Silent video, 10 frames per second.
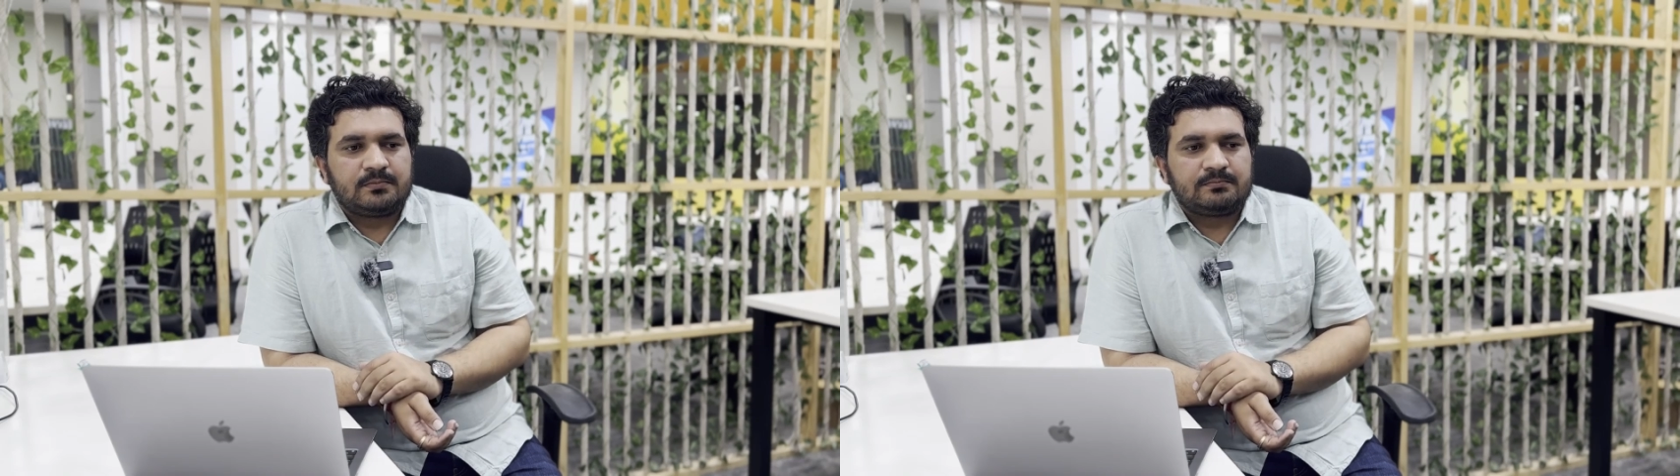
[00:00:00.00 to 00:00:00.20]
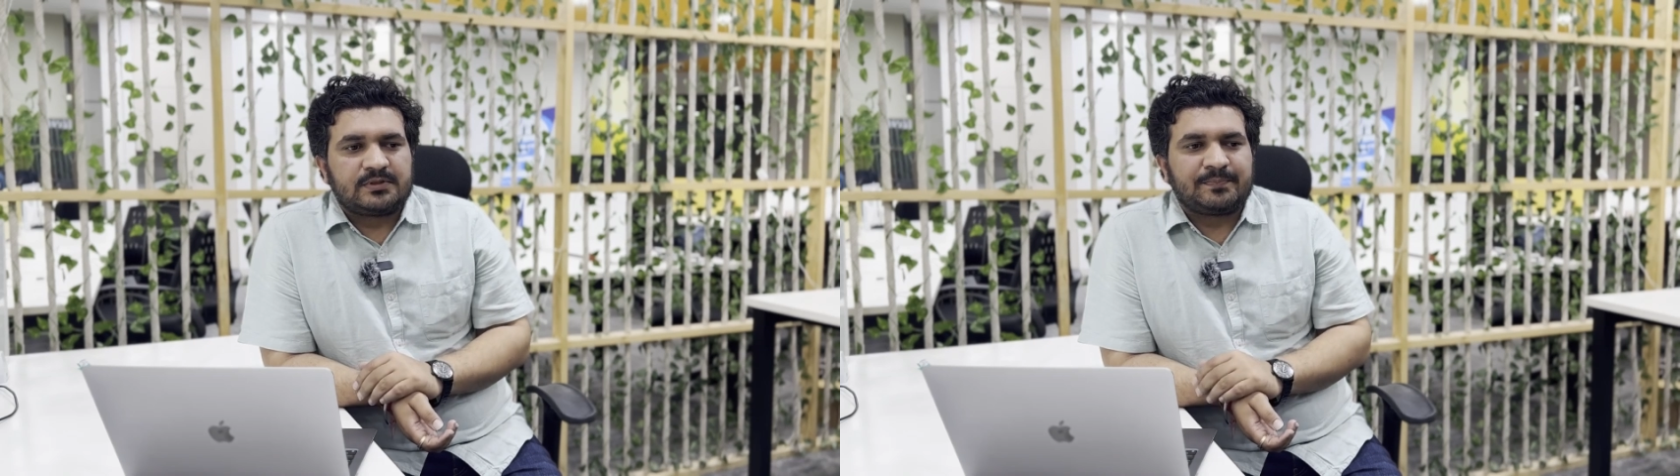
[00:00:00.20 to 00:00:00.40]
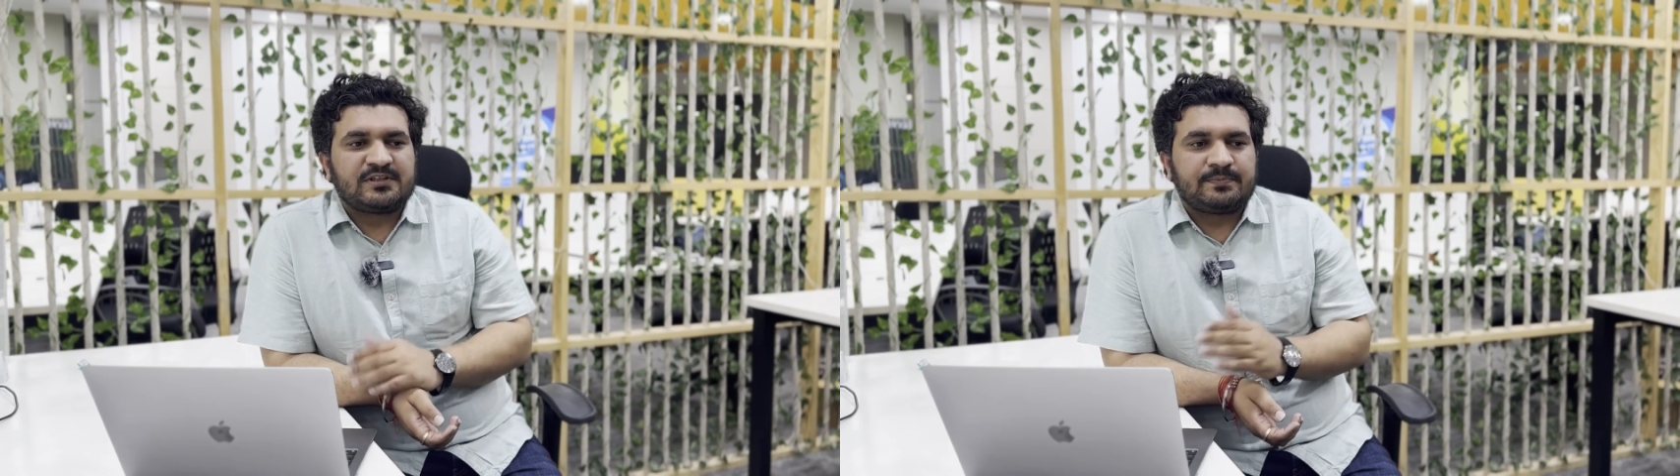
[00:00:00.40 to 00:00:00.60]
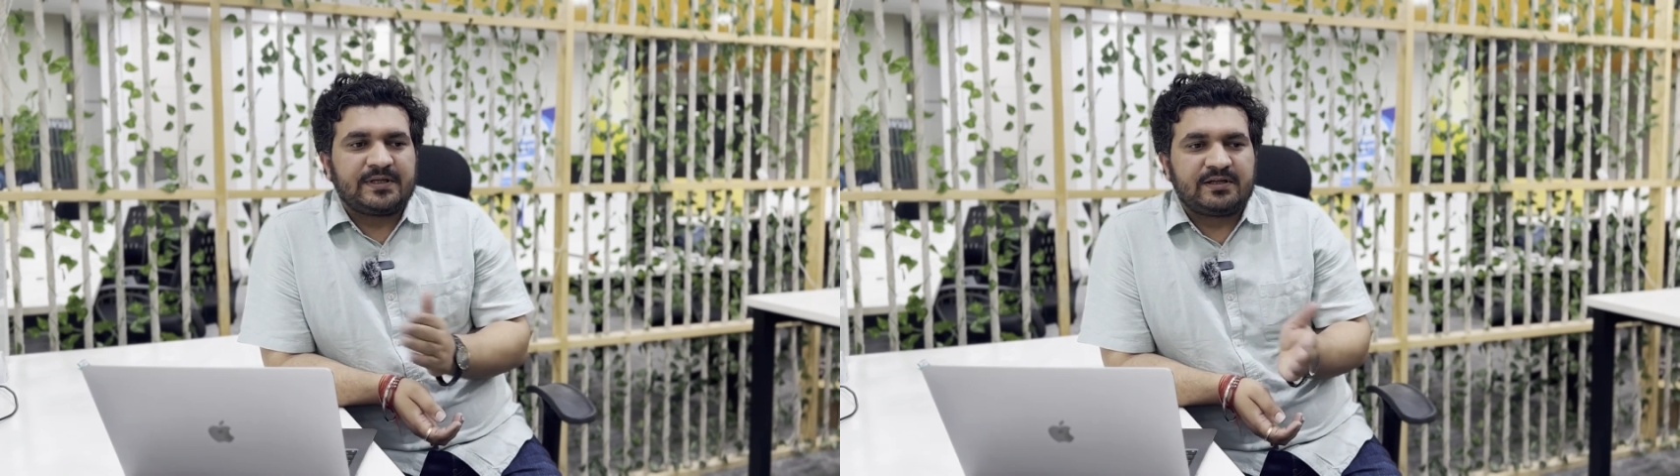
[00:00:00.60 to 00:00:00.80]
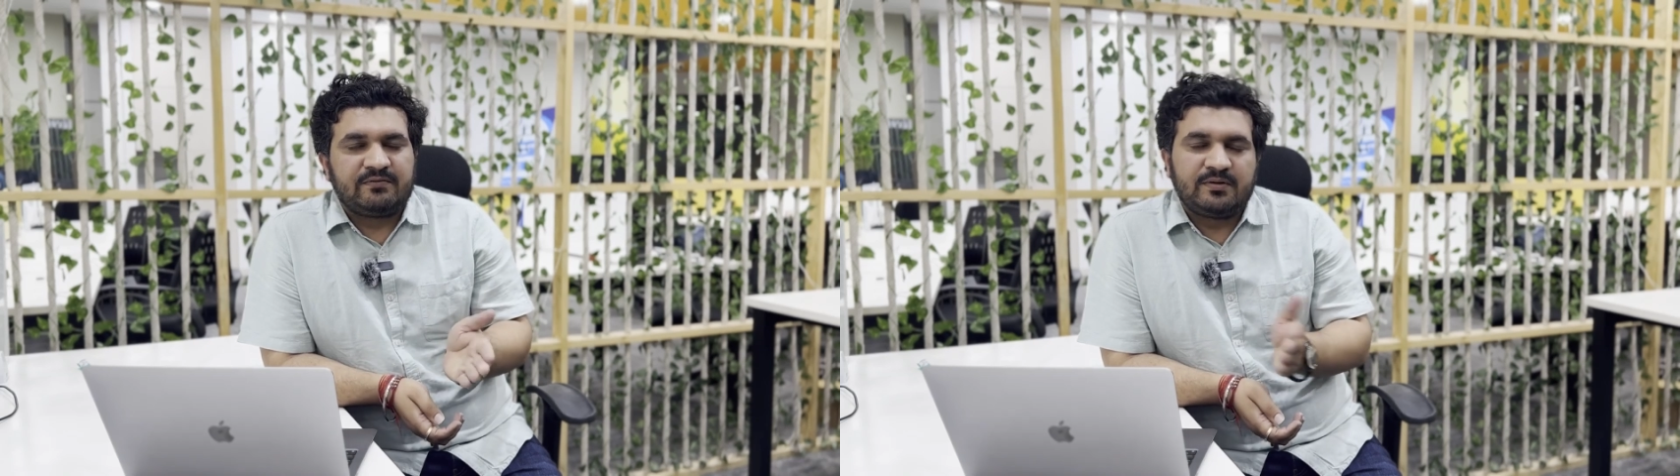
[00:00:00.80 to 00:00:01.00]
the
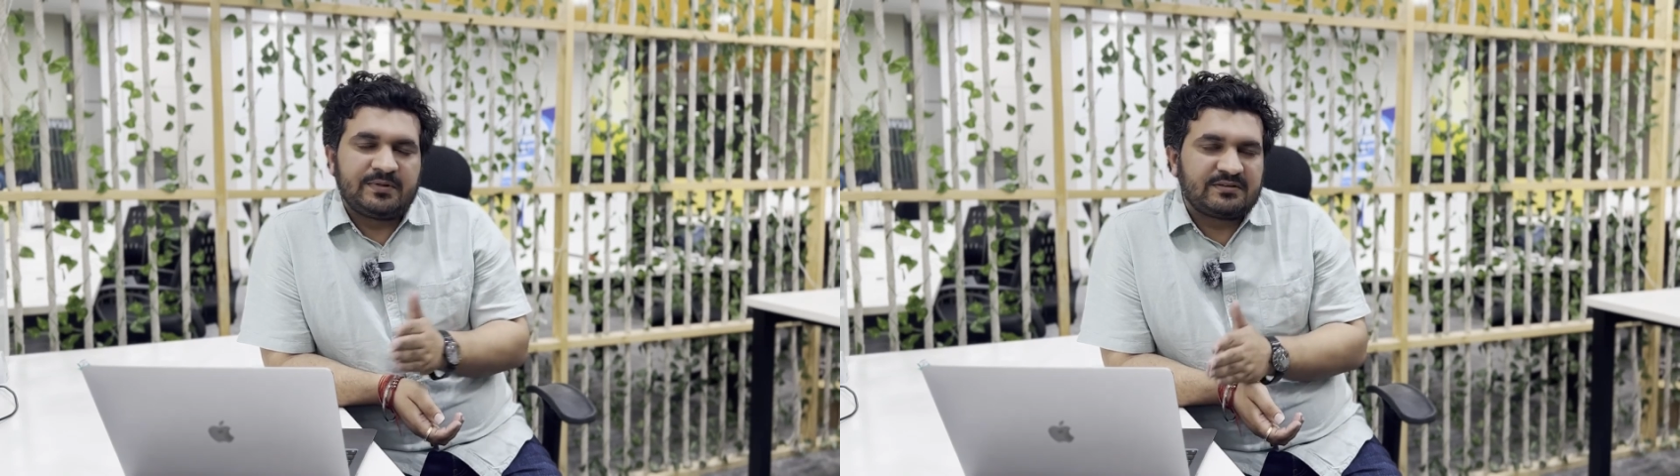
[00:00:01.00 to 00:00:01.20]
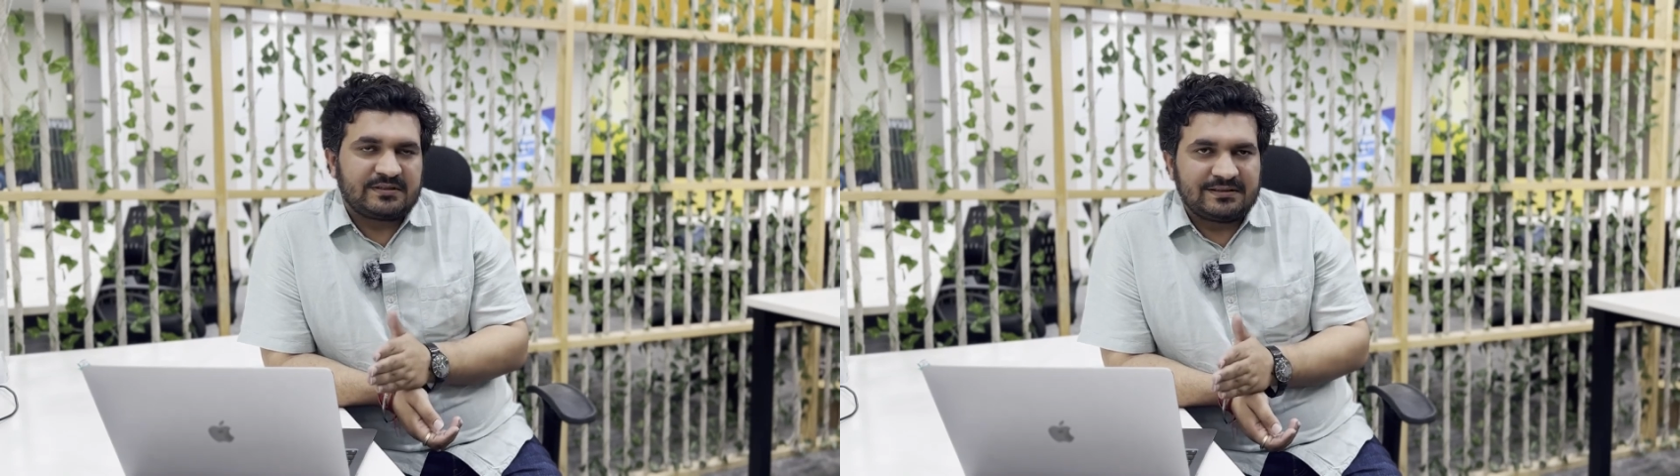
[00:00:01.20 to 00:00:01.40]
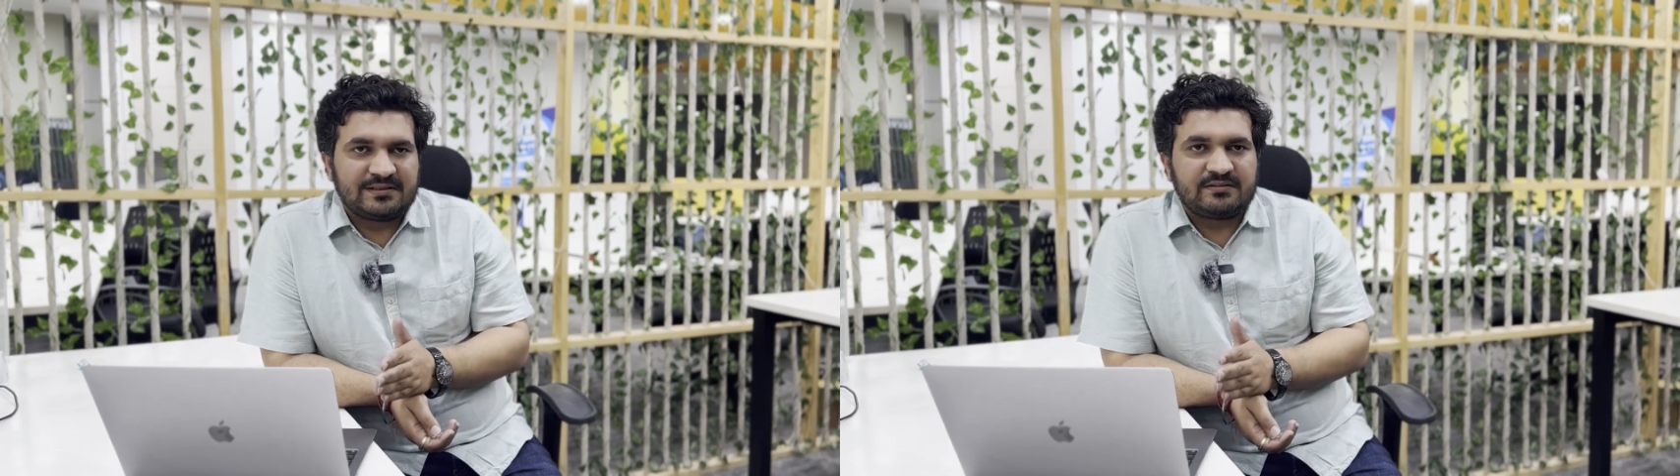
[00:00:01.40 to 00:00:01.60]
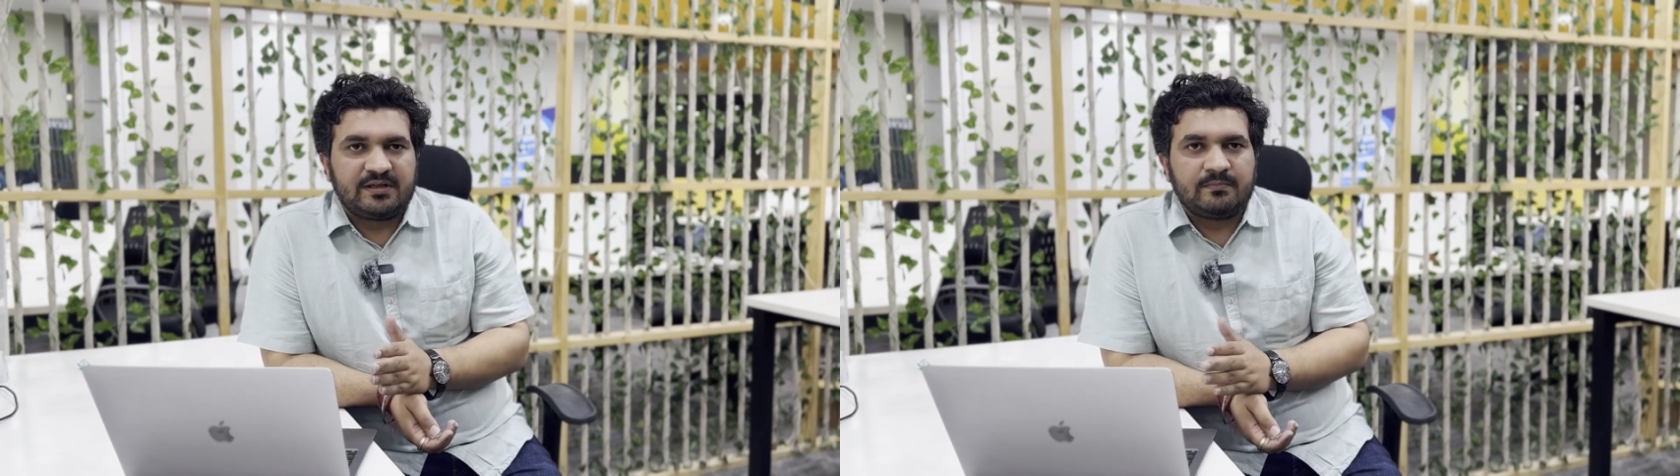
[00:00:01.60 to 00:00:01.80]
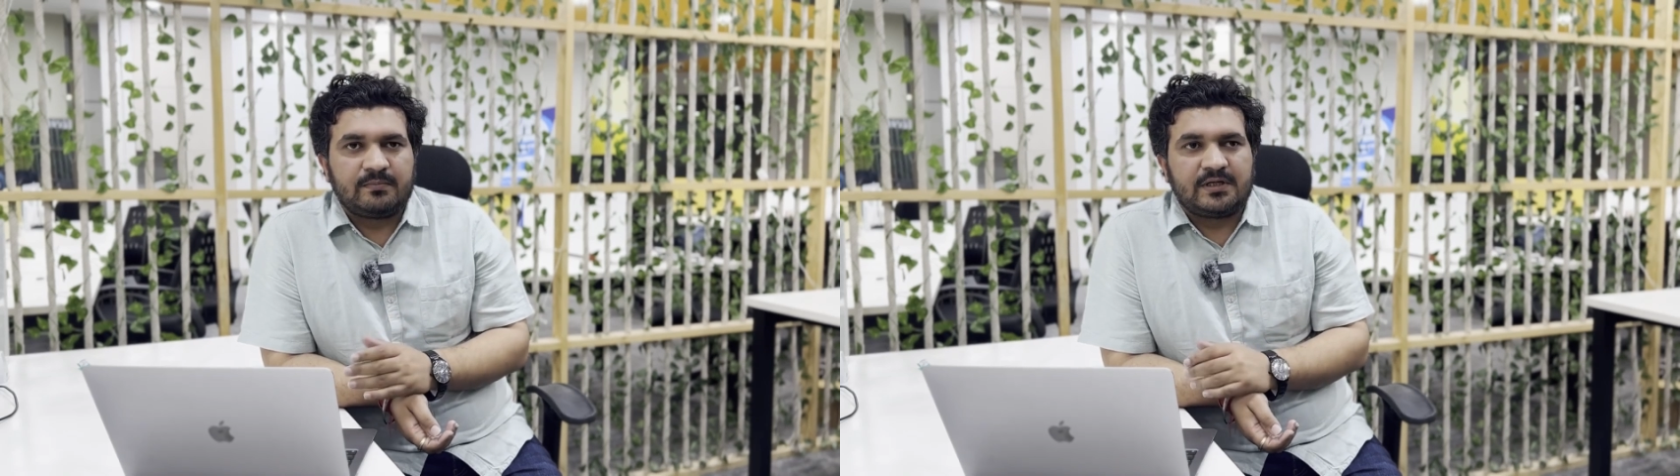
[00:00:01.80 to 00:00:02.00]
perspective remains still the same.